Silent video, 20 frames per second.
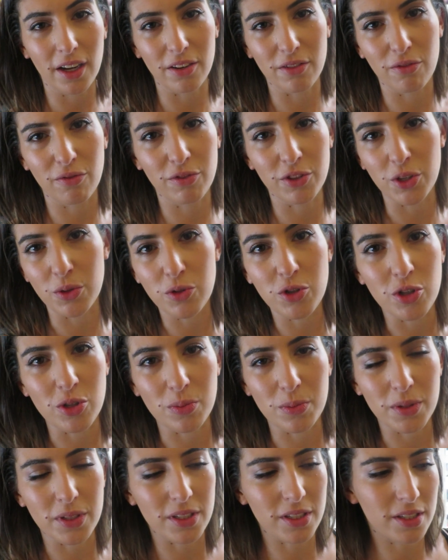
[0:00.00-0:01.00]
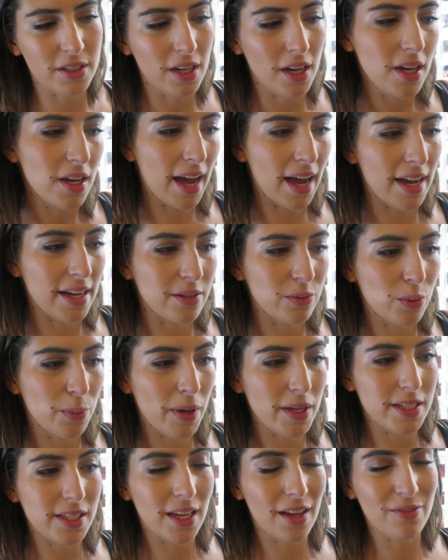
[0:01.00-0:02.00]
kind of YouTubers. And we
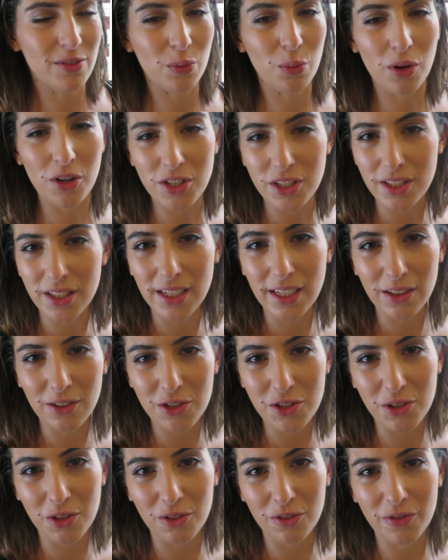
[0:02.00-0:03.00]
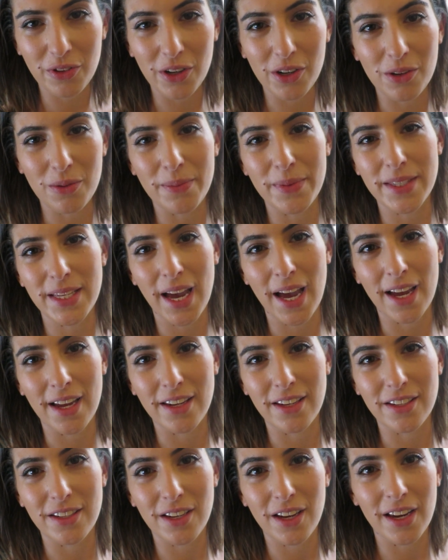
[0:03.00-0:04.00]
basically have to watch the little short films
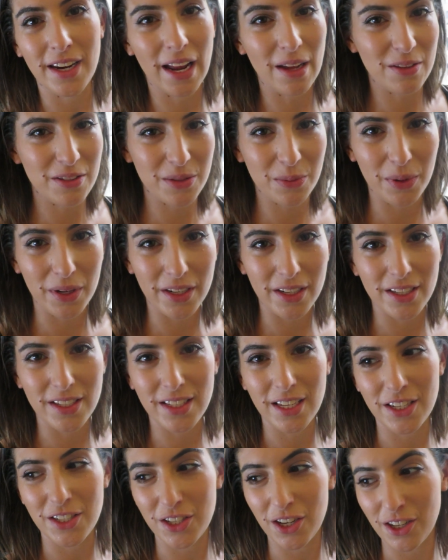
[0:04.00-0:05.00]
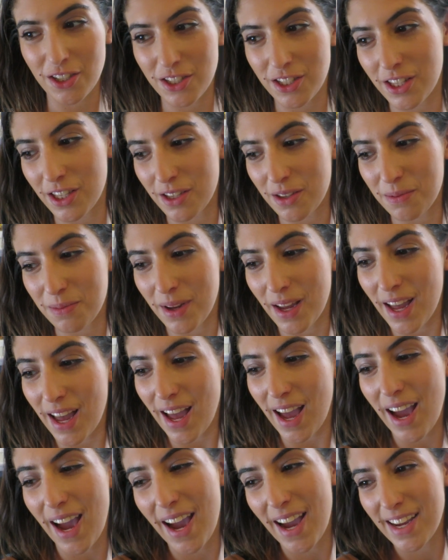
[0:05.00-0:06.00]
and announce the winners and judge them.
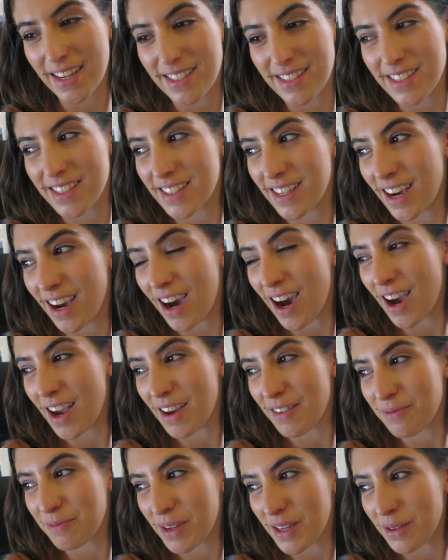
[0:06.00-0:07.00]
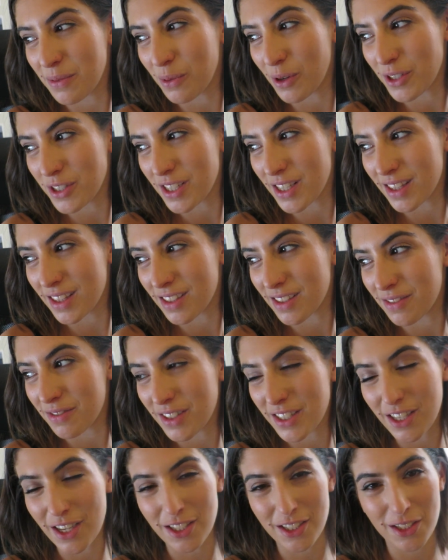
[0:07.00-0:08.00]
And I've been watching the
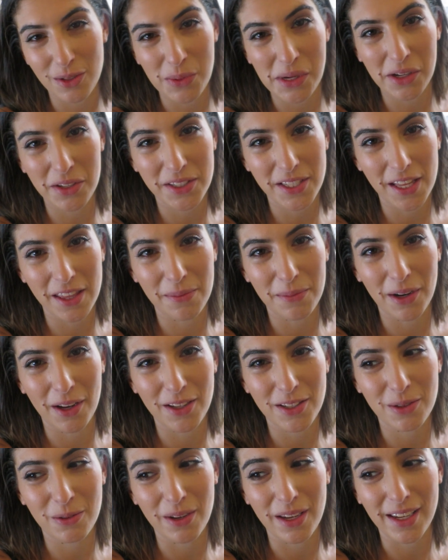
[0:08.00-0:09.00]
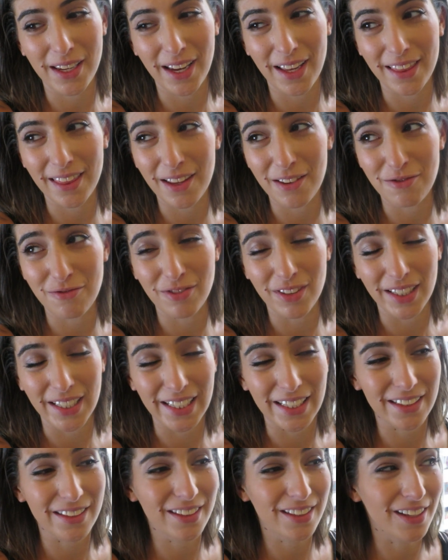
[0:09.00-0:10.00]
videos because we got sent them last week and they're really